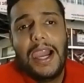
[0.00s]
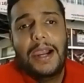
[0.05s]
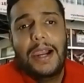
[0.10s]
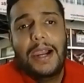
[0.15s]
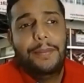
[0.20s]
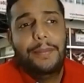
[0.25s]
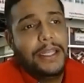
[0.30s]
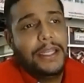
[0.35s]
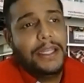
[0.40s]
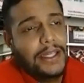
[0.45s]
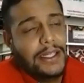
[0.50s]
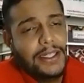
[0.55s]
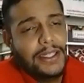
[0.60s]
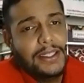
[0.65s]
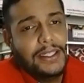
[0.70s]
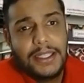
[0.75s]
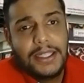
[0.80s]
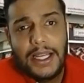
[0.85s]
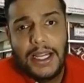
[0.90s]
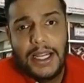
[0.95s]
because
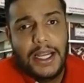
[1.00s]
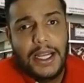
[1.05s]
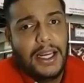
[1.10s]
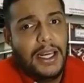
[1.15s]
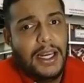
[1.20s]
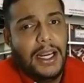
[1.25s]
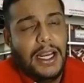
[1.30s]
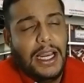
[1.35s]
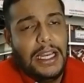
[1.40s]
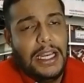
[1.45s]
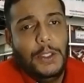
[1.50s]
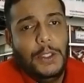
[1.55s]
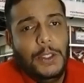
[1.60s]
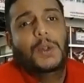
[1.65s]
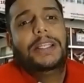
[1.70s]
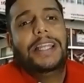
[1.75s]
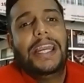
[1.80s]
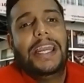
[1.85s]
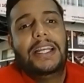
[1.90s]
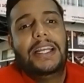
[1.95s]
you
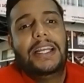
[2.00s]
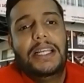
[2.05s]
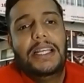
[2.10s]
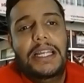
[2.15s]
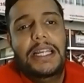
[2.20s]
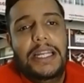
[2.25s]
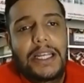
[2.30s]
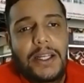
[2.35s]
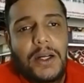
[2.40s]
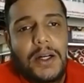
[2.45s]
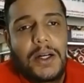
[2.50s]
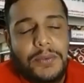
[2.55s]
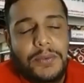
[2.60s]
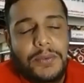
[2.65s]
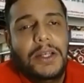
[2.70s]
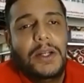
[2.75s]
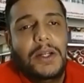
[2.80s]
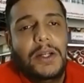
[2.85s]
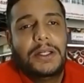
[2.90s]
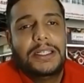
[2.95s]
take the lead of an
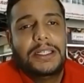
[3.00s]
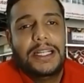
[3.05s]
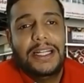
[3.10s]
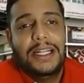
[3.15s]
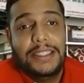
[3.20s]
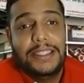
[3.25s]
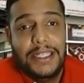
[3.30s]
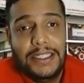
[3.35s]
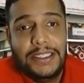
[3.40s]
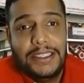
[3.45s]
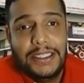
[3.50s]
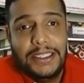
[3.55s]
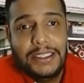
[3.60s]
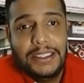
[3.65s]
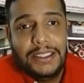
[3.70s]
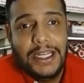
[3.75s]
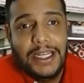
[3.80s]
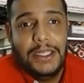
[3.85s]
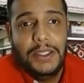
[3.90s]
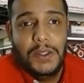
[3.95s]
organization
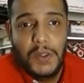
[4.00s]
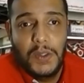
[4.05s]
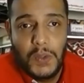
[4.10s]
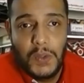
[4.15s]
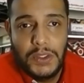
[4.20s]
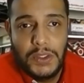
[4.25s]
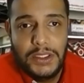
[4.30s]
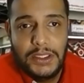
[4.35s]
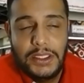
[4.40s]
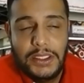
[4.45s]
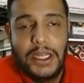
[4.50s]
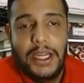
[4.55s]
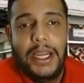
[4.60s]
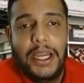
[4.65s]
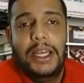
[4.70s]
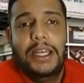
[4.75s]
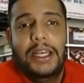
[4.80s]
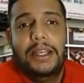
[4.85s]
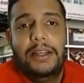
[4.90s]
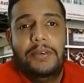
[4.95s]
that you own,
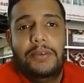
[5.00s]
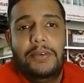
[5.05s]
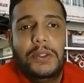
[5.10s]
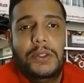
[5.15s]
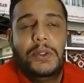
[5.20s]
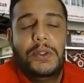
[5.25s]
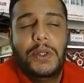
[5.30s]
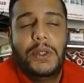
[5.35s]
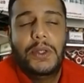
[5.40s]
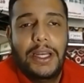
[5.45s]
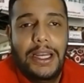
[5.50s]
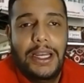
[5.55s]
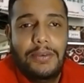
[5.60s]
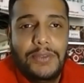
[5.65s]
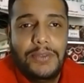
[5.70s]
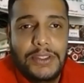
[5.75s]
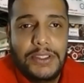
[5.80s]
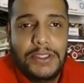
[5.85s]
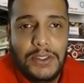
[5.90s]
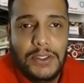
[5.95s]
and if you do not have a
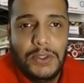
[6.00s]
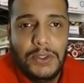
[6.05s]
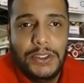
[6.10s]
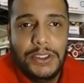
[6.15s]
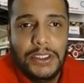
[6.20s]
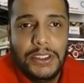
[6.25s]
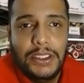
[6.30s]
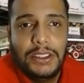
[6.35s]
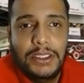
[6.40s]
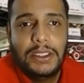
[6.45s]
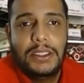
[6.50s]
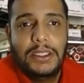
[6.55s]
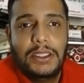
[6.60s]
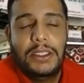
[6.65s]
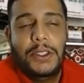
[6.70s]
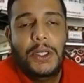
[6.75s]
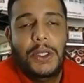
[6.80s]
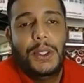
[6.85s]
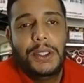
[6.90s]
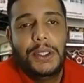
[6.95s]
solution,
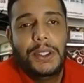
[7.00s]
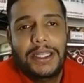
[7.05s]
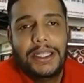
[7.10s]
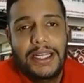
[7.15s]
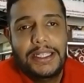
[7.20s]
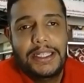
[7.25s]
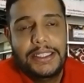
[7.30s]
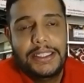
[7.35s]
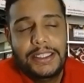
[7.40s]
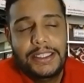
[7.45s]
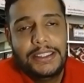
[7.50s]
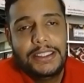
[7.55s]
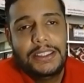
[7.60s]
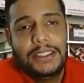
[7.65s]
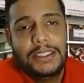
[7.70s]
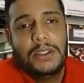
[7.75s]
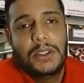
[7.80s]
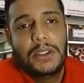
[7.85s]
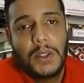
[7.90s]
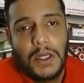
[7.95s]
your organization
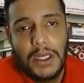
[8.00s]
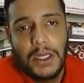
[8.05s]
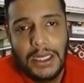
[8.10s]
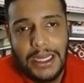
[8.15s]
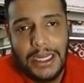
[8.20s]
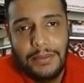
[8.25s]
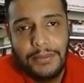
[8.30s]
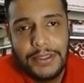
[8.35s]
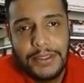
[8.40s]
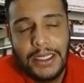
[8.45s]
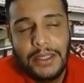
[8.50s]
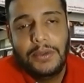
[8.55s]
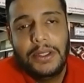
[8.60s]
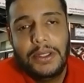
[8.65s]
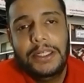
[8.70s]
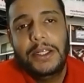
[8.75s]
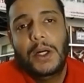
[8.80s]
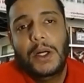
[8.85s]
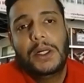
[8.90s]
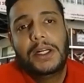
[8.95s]
will collapse. And when
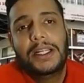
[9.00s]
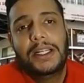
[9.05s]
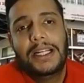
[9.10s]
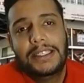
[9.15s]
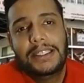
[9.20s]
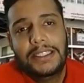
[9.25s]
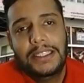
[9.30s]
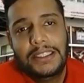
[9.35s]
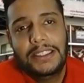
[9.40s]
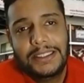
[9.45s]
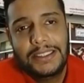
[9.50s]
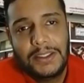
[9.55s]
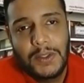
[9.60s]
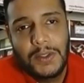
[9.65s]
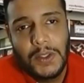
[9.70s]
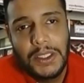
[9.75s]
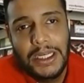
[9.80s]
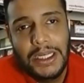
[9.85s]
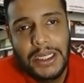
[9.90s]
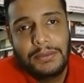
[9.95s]
your organization
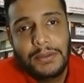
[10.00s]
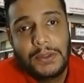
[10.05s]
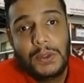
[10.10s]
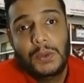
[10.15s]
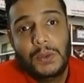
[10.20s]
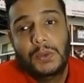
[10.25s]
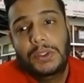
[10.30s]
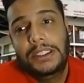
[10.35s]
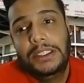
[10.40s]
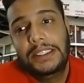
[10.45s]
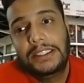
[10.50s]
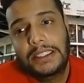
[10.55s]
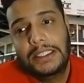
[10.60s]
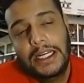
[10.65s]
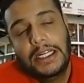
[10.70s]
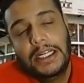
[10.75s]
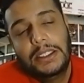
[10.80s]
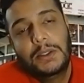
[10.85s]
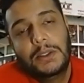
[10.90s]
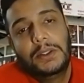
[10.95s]
collapses, to restart
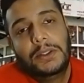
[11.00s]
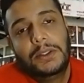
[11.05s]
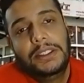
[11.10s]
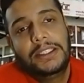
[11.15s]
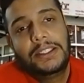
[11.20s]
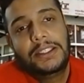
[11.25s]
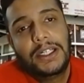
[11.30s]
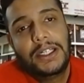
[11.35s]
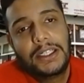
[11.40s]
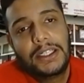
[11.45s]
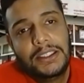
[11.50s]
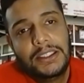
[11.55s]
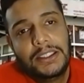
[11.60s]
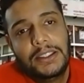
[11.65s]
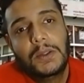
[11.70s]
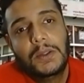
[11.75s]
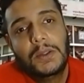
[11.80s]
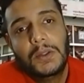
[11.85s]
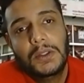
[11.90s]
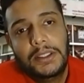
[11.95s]
or restructure the
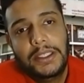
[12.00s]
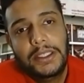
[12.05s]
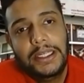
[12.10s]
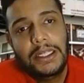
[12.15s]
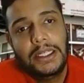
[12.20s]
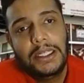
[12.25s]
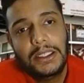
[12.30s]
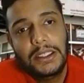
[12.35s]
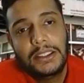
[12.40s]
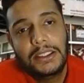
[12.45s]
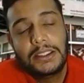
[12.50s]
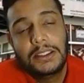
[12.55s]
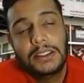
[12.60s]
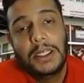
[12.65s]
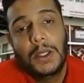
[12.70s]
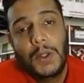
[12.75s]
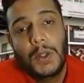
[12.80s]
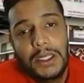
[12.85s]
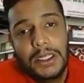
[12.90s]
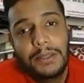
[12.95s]
whole thing, it's a
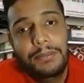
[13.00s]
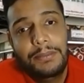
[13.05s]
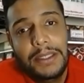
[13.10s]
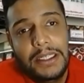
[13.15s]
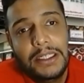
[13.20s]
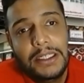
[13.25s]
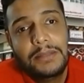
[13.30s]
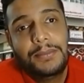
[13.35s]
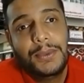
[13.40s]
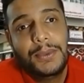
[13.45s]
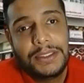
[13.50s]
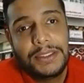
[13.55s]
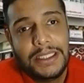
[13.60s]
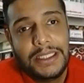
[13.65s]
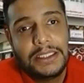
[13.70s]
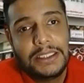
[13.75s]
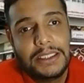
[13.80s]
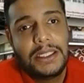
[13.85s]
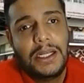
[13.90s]
longer, bigger process.